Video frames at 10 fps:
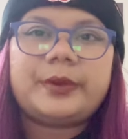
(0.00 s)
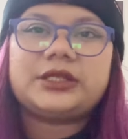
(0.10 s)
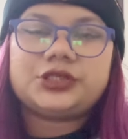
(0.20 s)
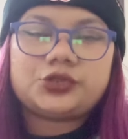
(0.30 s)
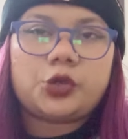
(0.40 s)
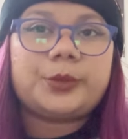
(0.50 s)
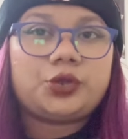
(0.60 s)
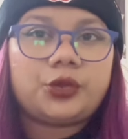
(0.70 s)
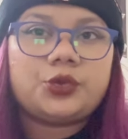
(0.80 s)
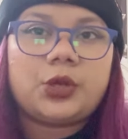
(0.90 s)
But she told me
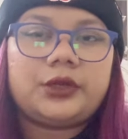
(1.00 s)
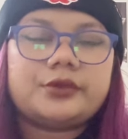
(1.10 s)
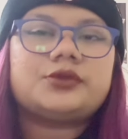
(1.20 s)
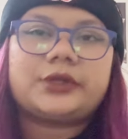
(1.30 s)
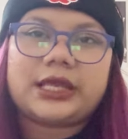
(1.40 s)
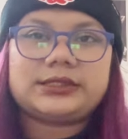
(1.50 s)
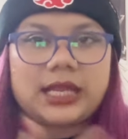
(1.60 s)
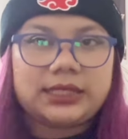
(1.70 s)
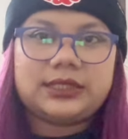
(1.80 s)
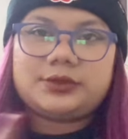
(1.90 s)
don't go alone, so yes,
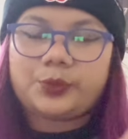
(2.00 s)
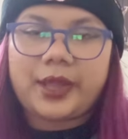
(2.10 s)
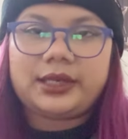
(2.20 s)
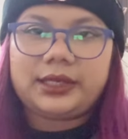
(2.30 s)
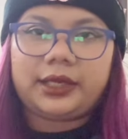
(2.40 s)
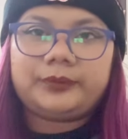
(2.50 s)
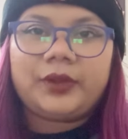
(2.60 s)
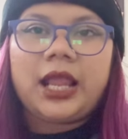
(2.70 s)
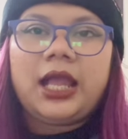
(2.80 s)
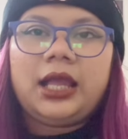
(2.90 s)
I did went there
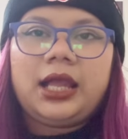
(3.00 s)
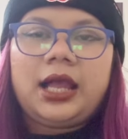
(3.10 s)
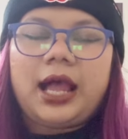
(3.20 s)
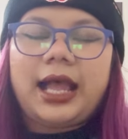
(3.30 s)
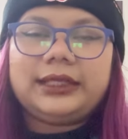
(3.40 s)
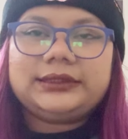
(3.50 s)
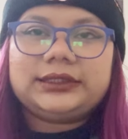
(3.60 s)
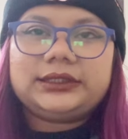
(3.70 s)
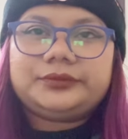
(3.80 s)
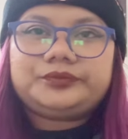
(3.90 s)

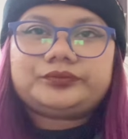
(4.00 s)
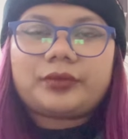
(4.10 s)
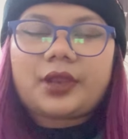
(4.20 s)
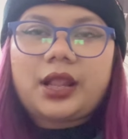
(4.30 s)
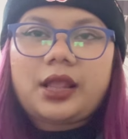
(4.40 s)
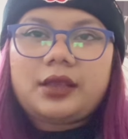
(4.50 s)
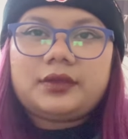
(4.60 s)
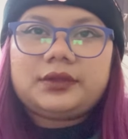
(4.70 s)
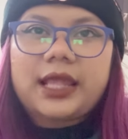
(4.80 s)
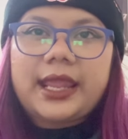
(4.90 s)
and
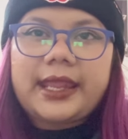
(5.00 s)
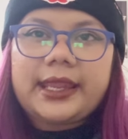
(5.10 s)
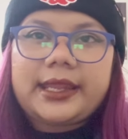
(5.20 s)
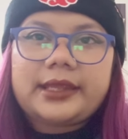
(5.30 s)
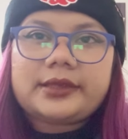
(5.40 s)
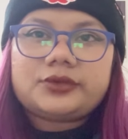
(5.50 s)
they